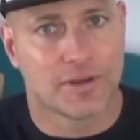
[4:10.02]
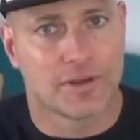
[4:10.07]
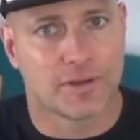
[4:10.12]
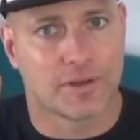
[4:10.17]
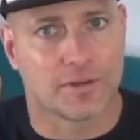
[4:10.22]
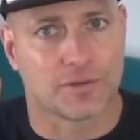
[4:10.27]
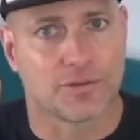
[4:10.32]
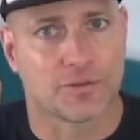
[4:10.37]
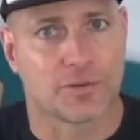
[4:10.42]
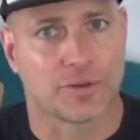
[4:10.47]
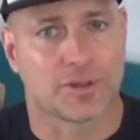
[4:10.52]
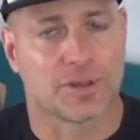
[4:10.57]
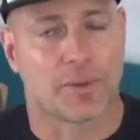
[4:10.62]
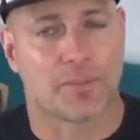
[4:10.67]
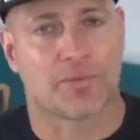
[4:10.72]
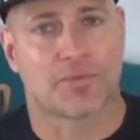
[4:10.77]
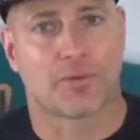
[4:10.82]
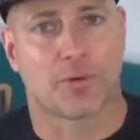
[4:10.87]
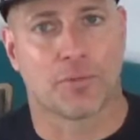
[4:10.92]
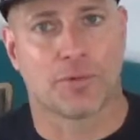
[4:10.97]
you're
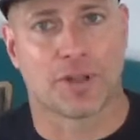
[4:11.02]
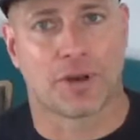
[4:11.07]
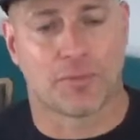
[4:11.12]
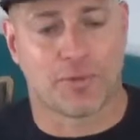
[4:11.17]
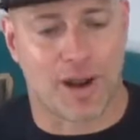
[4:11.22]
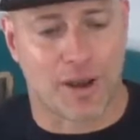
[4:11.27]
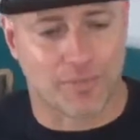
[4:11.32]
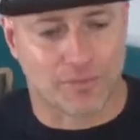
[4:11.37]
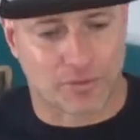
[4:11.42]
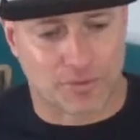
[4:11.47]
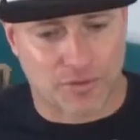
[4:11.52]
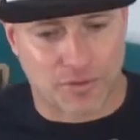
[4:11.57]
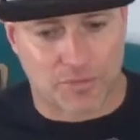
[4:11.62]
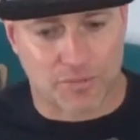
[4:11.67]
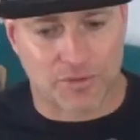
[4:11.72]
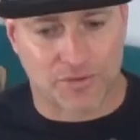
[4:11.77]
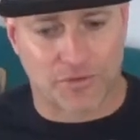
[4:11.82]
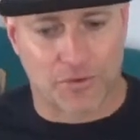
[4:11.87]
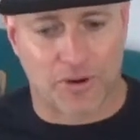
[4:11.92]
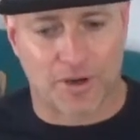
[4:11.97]
performing that rep. So it should
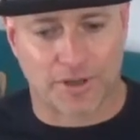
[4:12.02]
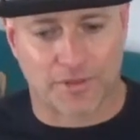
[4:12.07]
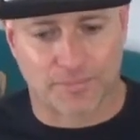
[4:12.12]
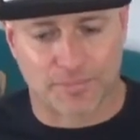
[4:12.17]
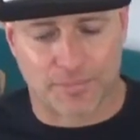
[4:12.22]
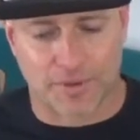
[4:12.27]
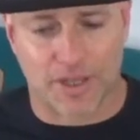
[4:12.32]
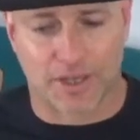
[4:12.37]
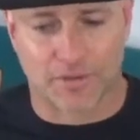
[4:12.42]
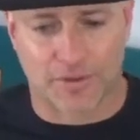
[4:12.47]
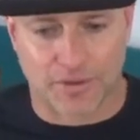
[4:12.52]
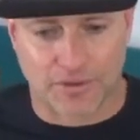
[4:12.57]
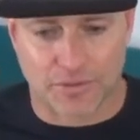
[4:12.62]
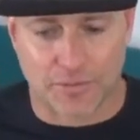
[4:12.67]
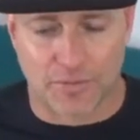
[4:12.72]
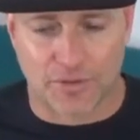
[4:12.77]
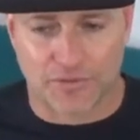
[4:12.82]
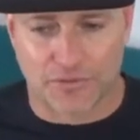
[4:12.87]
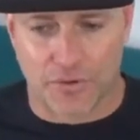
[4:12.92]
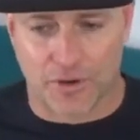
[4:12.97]
be starting, it
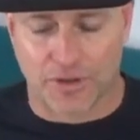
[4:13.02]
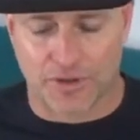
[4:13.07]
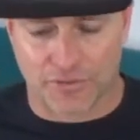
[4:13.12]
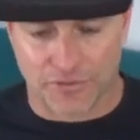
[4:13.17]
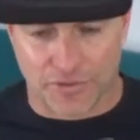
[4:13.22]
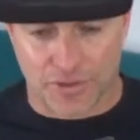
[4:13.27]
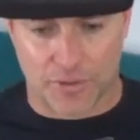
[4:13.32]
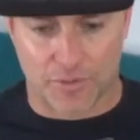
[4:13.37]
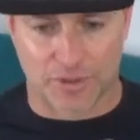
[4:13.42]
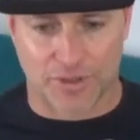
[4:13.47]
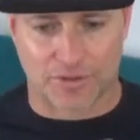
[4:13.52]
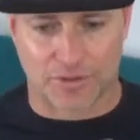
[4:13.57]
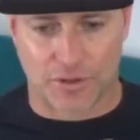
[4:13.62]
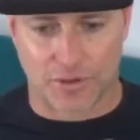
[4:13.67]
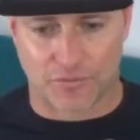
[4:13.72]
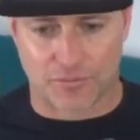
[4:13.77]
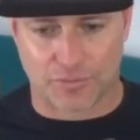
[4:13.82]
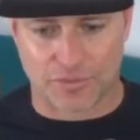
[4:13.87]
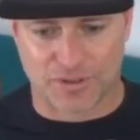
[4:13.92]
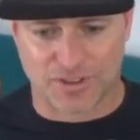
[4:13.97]
should be starting slow because you're
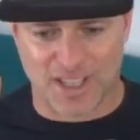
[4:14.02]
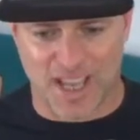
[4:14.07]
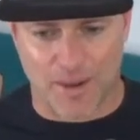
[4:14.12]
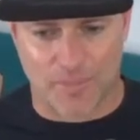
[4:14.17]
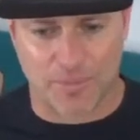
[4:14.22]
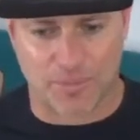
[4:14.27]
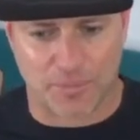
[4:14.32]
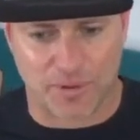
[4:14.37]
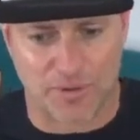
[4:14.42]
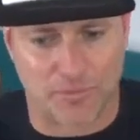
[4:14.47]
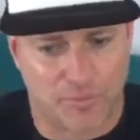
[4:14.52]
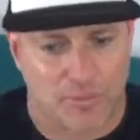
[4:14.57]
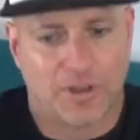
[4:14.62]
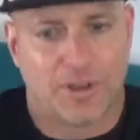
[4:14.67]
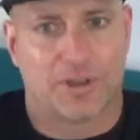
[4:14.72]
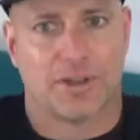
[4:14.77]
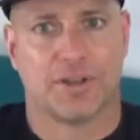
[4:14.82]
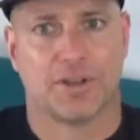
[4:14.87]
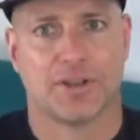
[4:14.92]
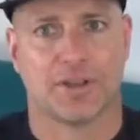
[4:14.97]
going from a stop, but
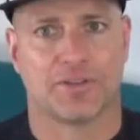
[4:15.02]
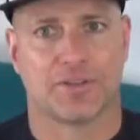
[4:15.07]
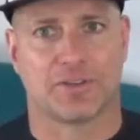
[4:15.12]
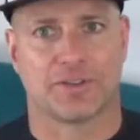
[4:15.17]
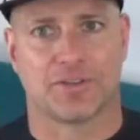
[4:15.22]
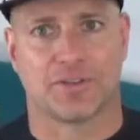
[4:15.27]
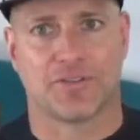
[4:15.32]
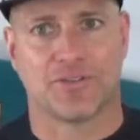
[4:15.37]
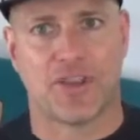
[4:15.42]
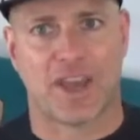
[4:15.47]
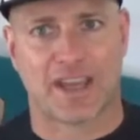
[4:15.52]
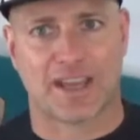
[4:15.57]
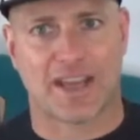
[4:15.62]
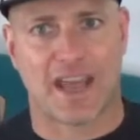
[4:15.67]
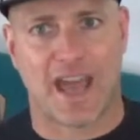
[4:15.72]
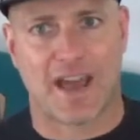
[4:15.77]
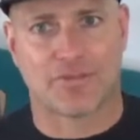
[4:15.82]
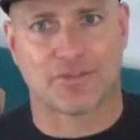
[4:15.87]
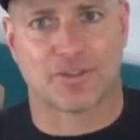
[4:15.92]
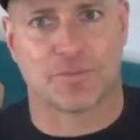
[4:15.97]
really the second
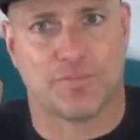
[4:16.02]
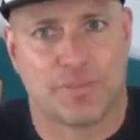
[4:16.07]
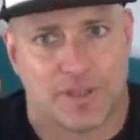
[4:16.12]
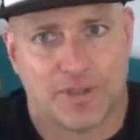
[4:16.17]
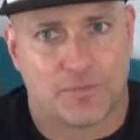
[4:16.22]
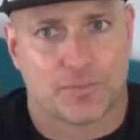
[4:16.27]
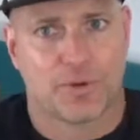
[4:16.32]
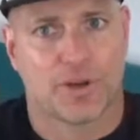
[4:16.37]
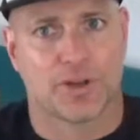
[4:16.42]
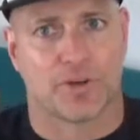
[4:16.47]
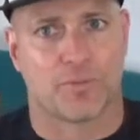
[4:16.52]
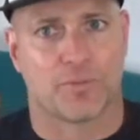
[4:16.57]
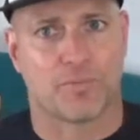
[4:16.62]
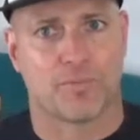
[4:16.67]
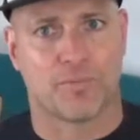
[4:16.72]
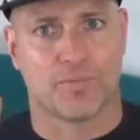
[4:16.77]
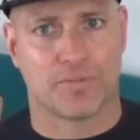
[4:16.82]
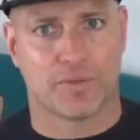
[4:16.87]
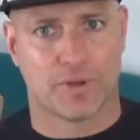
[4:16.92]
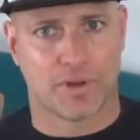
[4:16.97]
half should be real
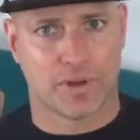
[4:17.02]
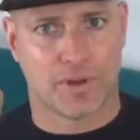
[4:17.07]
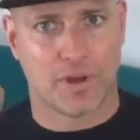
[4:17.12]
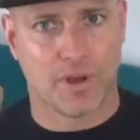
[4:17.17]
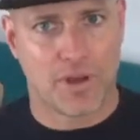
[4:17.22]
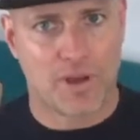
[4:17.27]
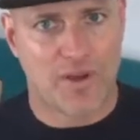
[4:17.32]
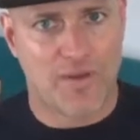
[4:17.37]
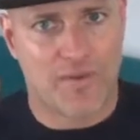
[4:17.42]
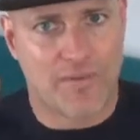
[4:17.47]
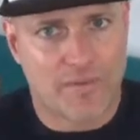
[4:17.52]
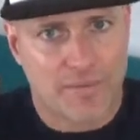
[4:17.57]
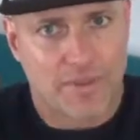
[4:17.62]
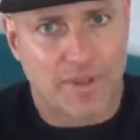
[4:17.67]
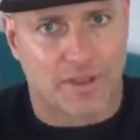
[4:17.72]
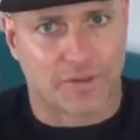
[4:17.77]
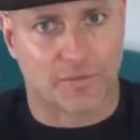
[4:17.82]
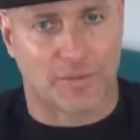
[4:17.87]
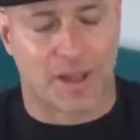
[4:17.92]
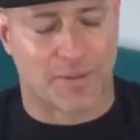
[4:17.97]

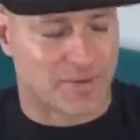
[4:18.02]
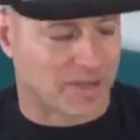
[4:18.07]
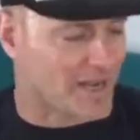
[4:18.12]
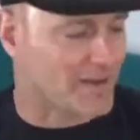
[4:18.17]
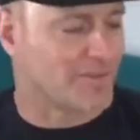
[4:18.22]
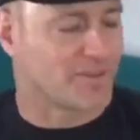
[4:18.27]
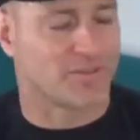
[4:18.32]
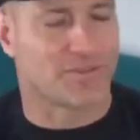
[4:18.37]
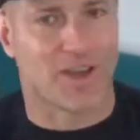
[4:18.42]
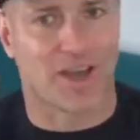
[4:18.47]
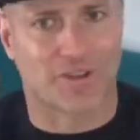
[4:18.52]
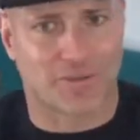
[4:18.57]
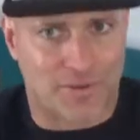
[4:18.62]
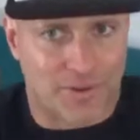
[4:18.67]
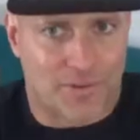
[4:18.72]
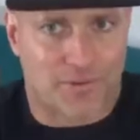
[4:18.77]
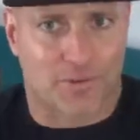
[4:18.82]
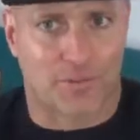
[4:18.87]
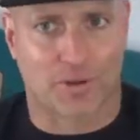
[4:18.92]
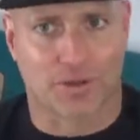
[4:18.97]
nice. But I'm kind of
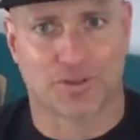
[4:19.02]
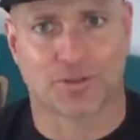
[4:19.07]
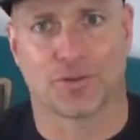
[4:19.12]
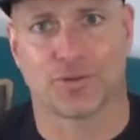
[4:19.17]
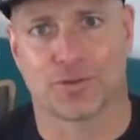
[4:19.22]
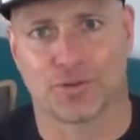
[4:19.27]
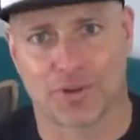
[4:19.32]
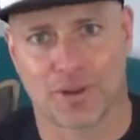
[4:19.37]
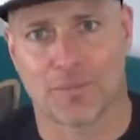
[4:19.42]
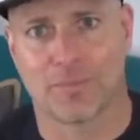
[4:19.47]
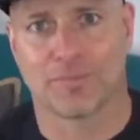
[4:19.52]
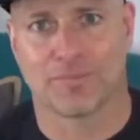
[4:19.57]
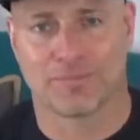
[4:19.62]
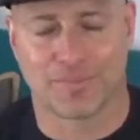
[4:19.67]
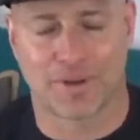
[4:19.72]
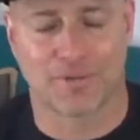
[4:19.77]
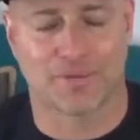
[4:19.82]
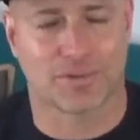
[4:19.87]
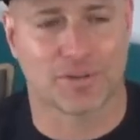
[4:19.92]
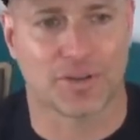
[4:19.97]
exaggerating, throwing my shoulders up.
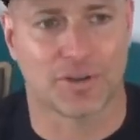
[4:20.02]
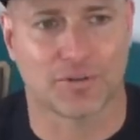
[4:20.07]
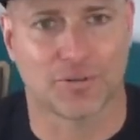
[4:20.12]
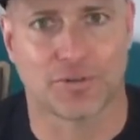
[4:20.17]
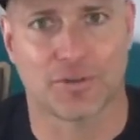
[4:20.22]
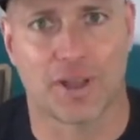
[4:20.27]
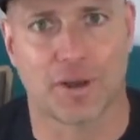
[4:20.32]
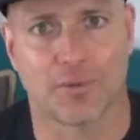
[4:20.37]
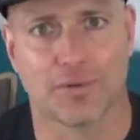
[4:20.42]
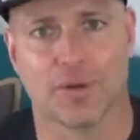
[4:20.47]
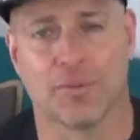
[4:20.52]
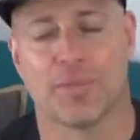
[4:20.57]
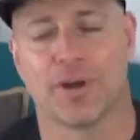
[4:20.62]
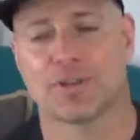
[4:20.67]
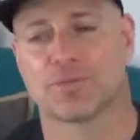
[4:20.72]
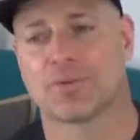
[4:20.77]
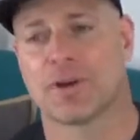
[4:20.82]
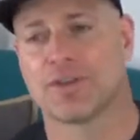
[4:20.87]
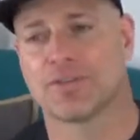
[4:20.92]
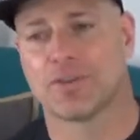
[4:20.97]
Obviously you don't do that when you
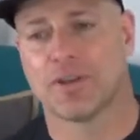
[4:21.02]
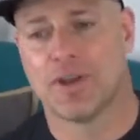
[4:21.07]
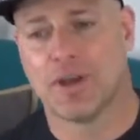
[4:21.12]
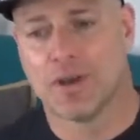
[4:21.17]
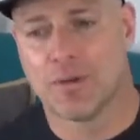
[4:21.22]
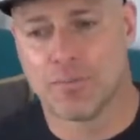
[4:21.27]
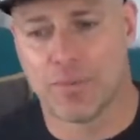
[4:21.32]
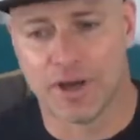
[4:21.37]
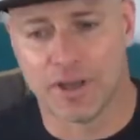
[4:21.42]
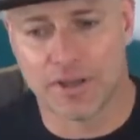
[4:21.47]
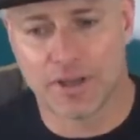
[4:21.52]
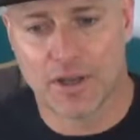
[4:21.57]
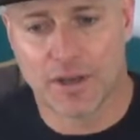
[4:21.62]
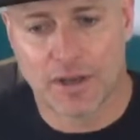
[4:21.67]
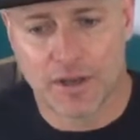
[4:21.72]
bench press, but